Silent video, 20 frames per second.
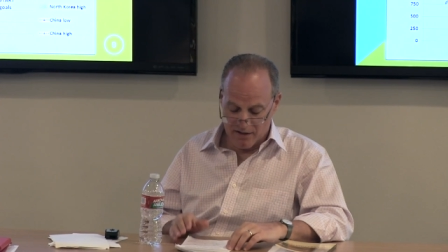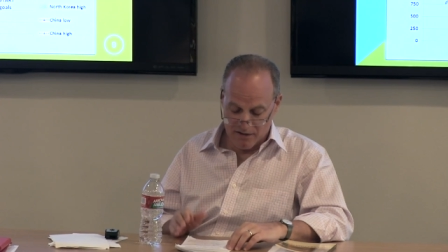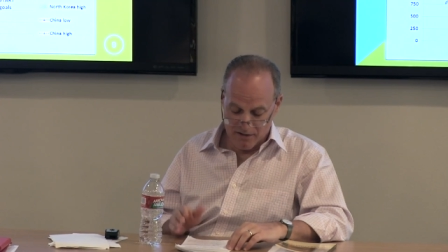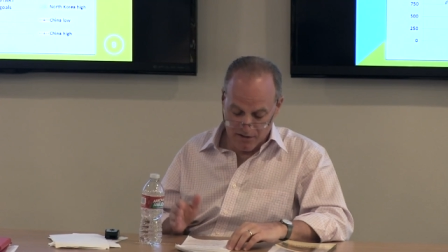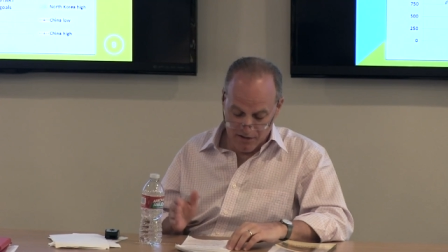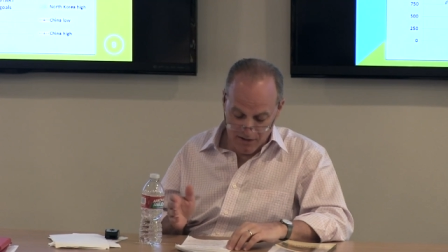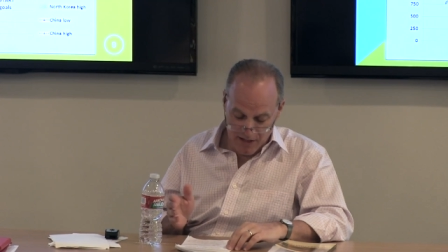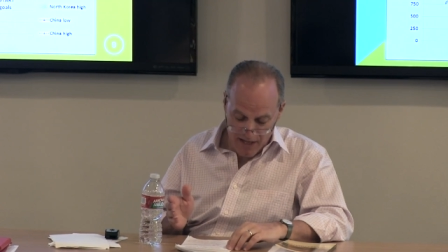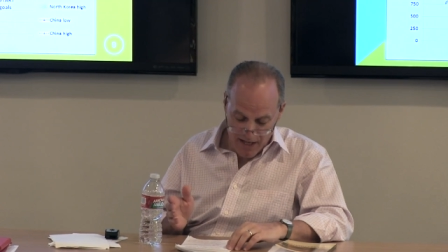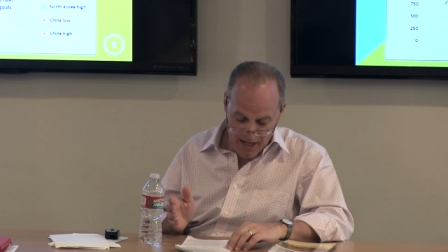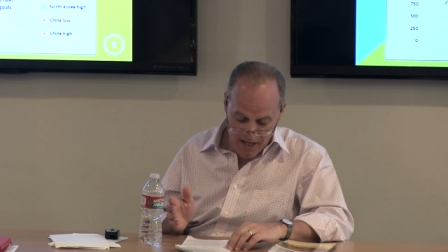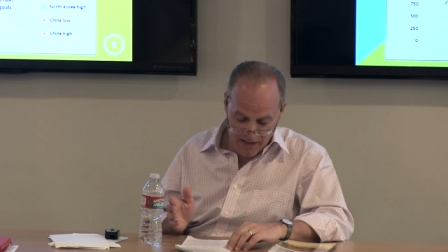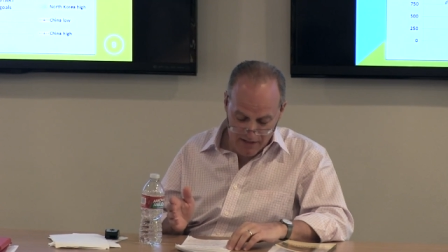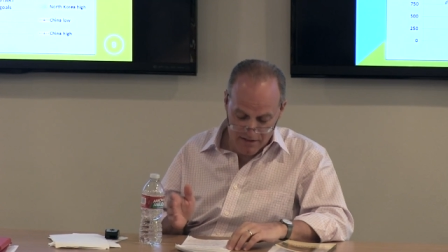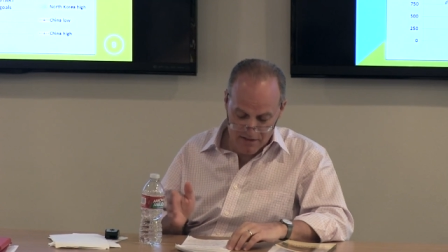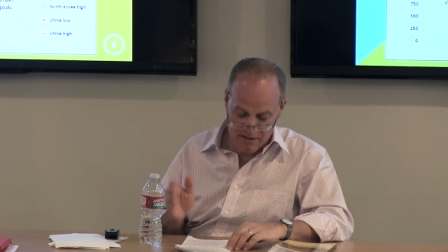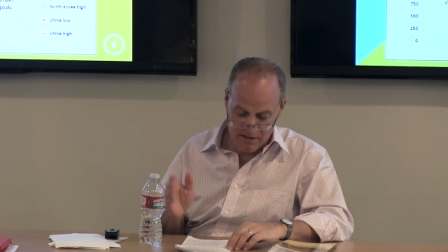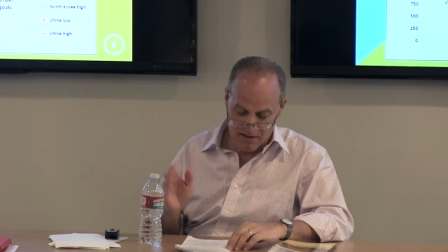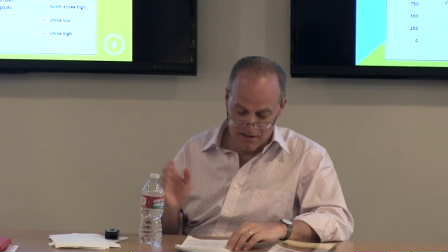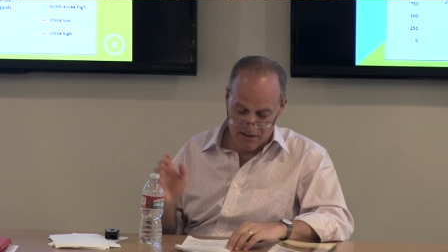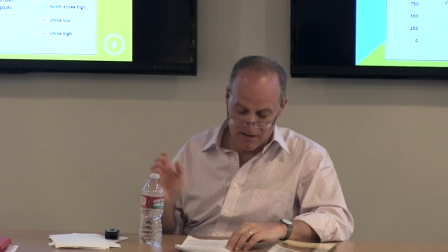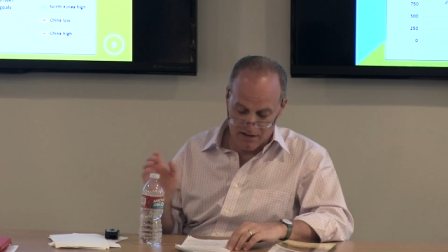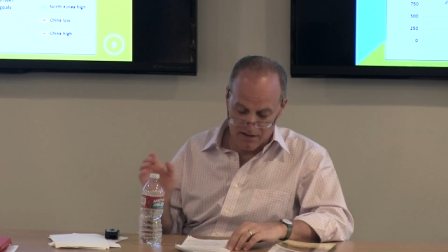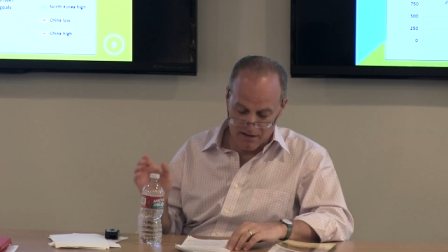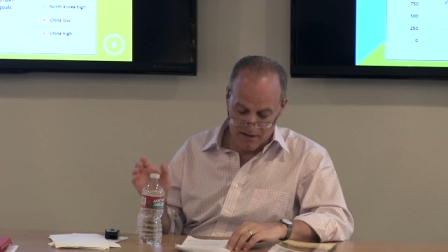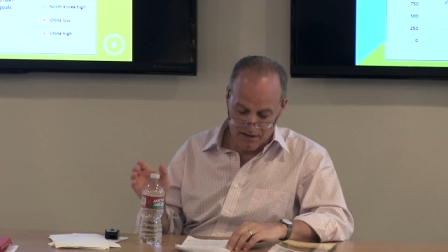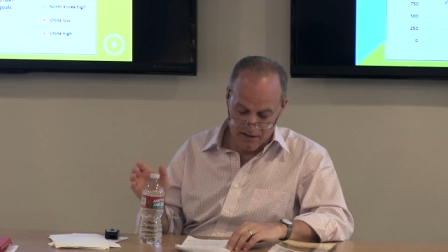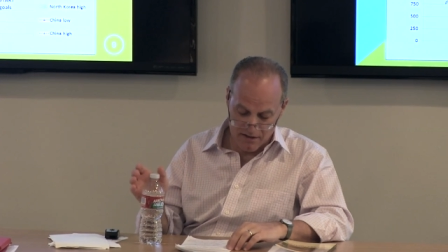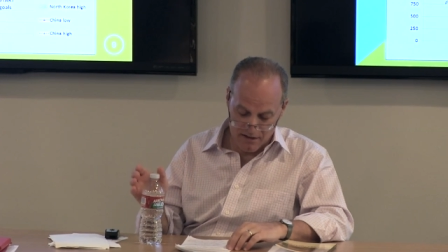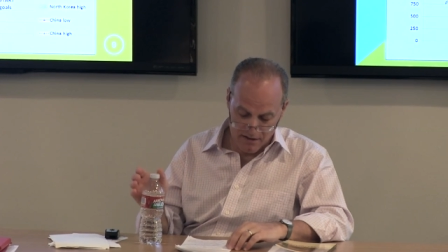the accident
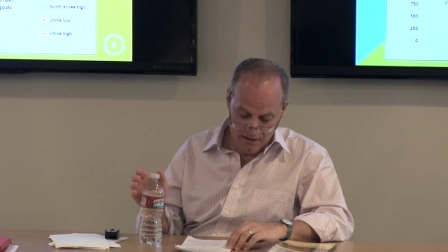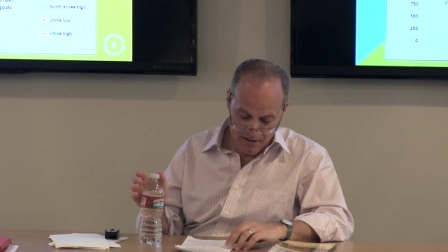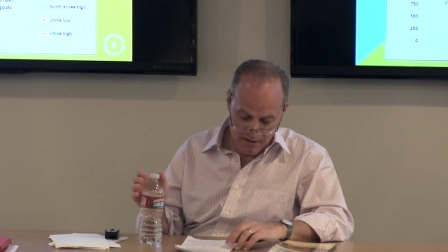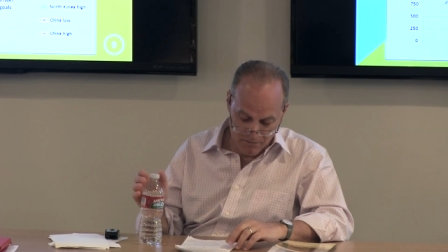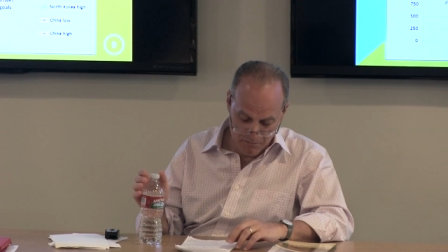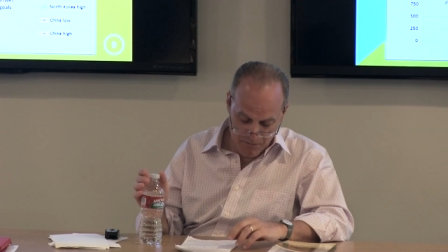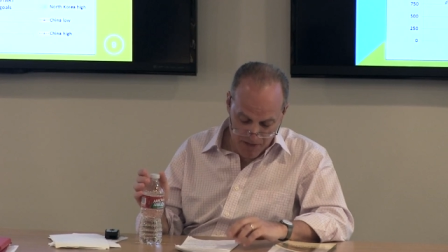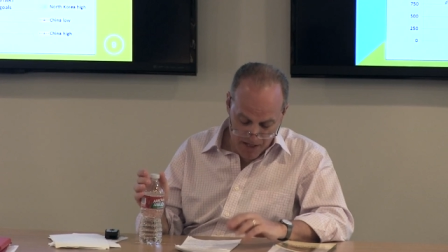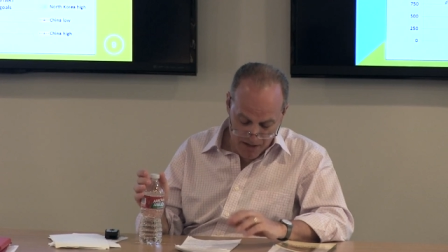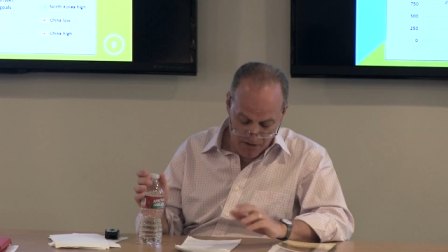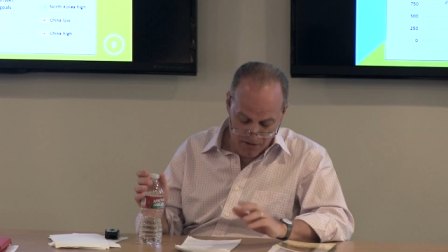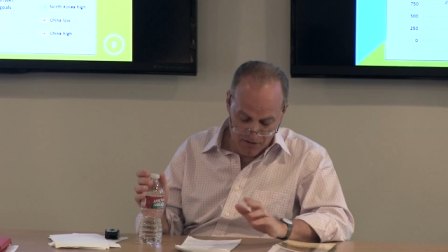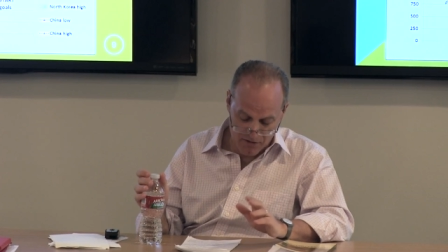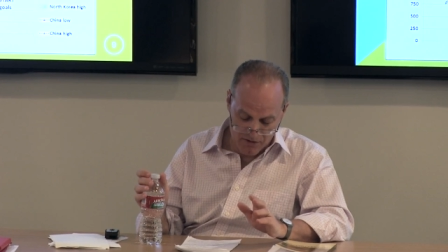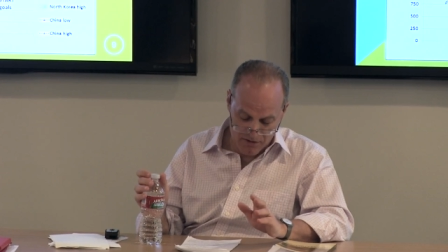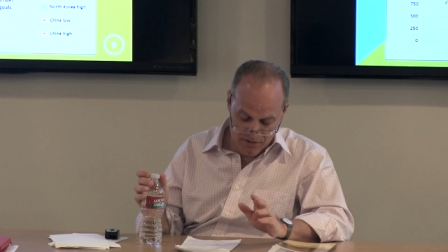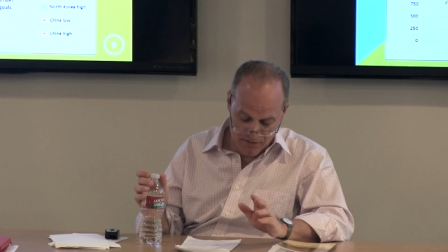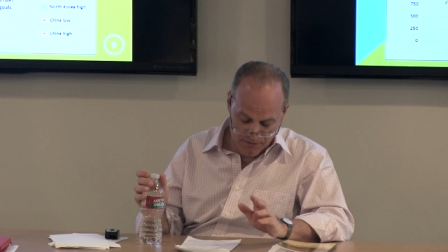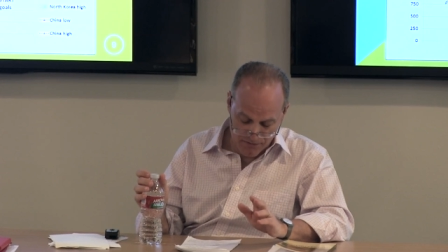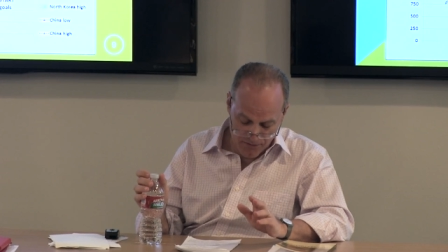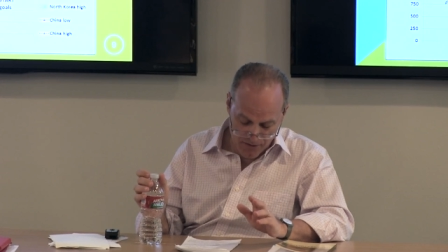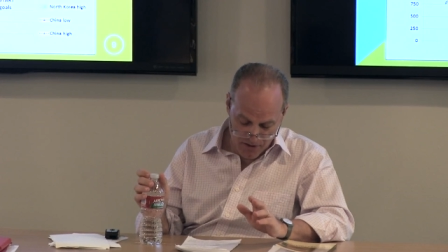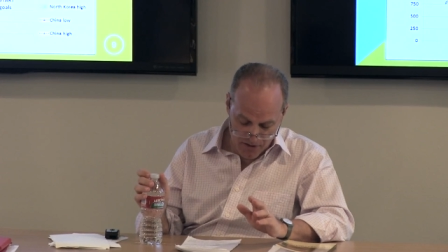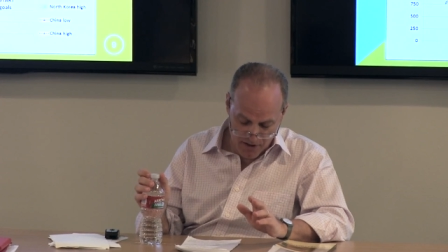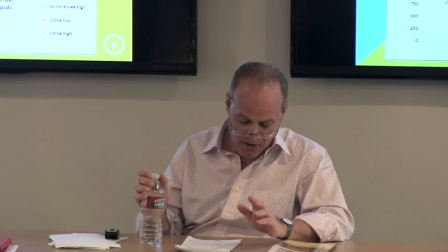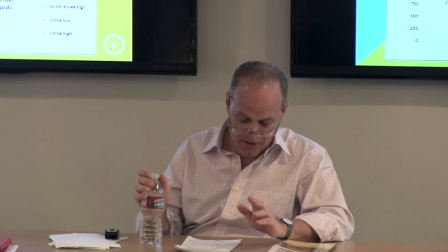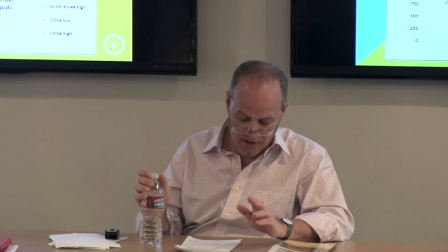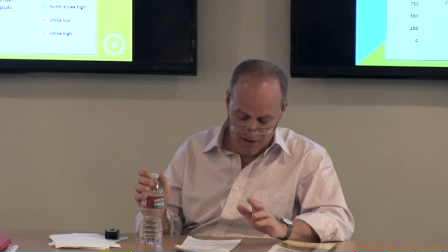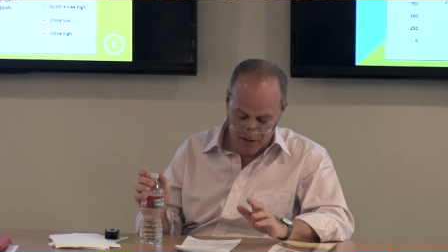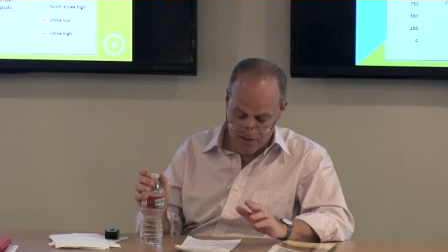matter is
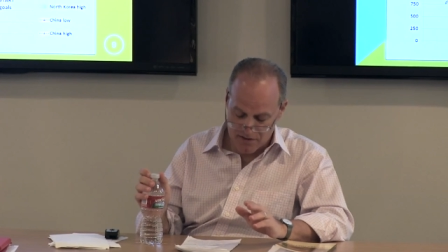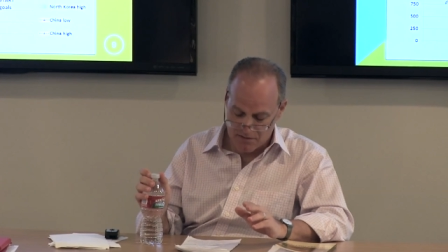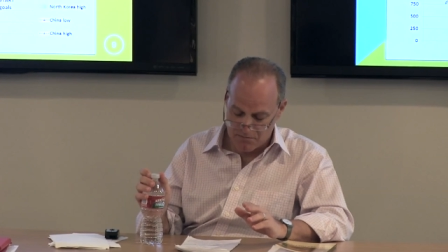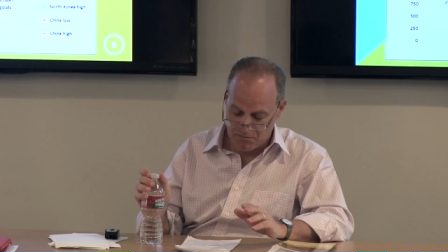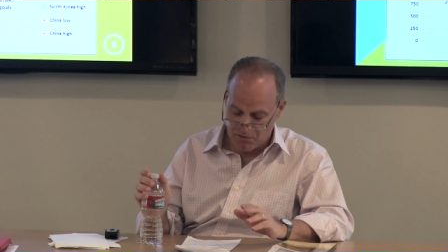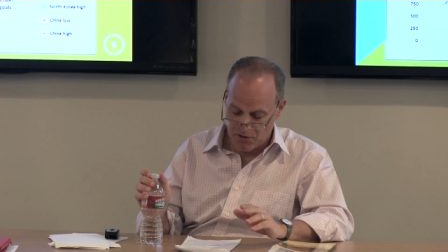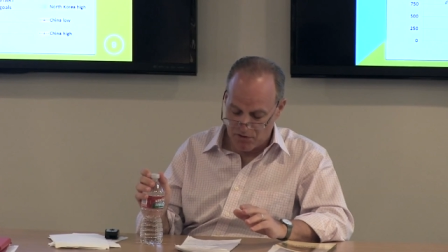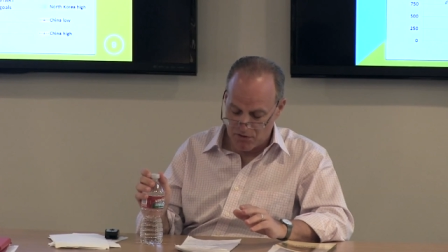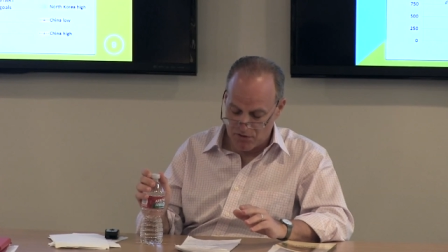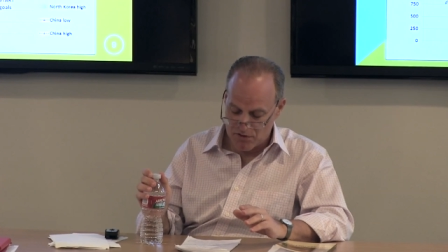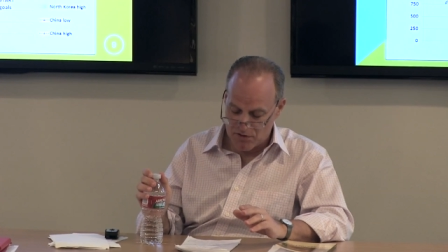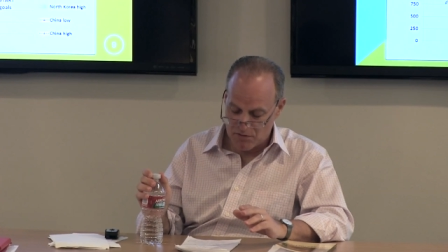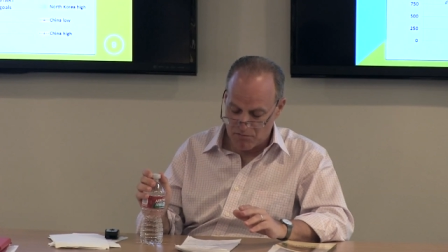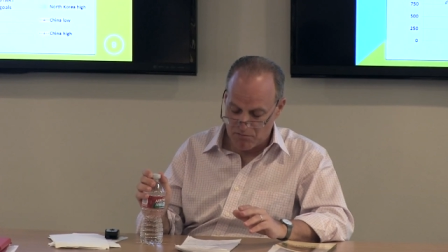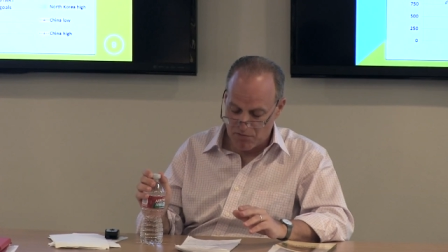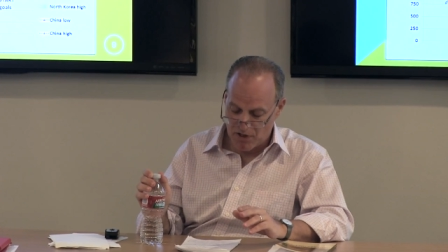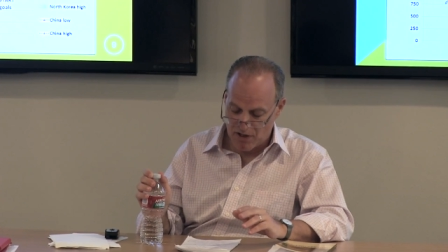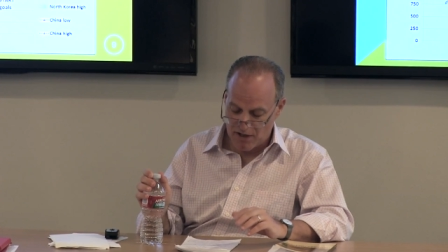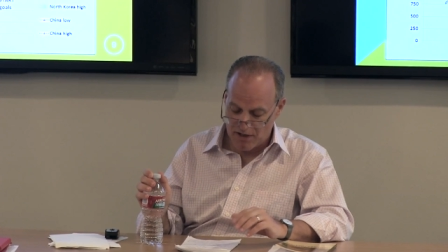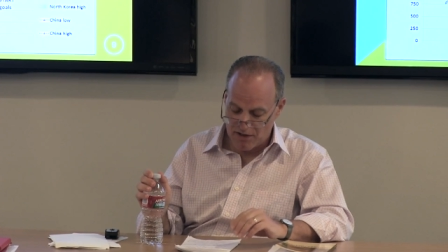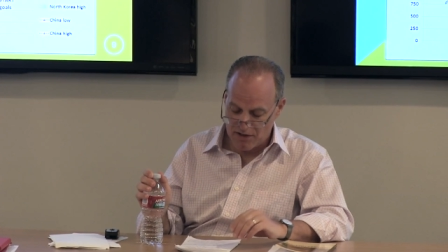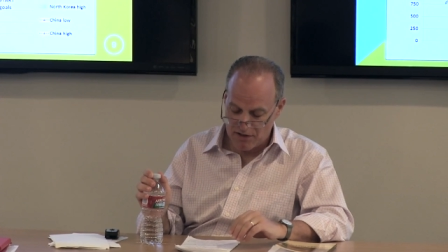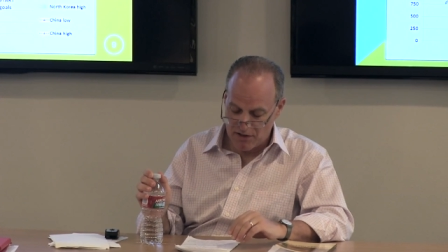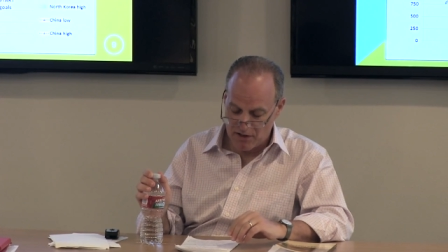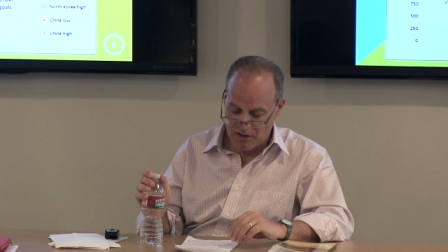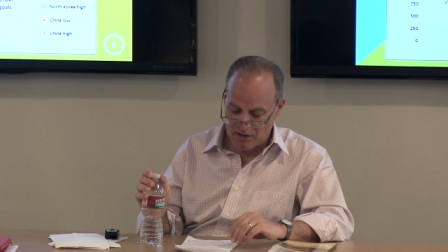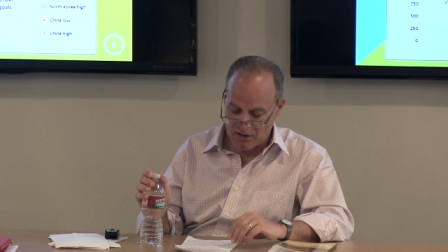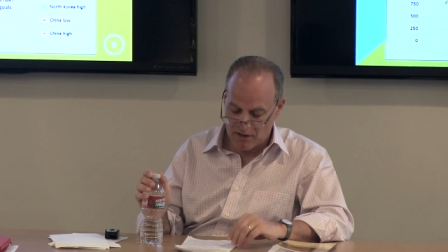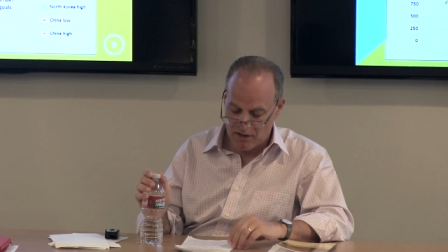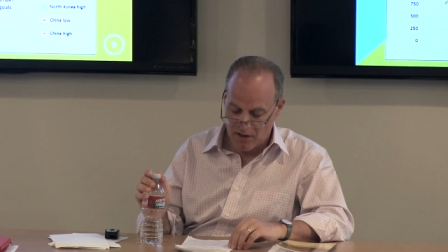fine, I suppose, but I
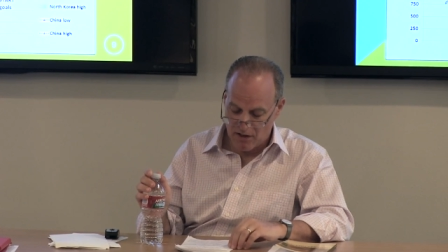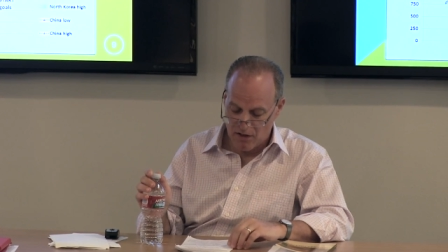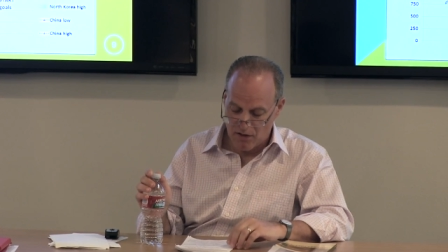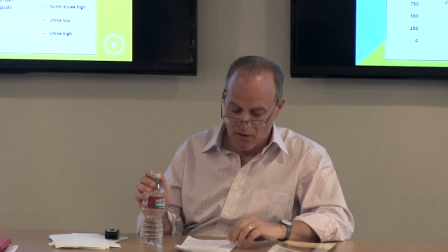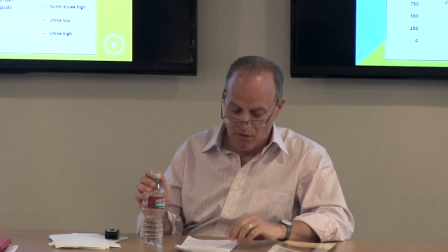think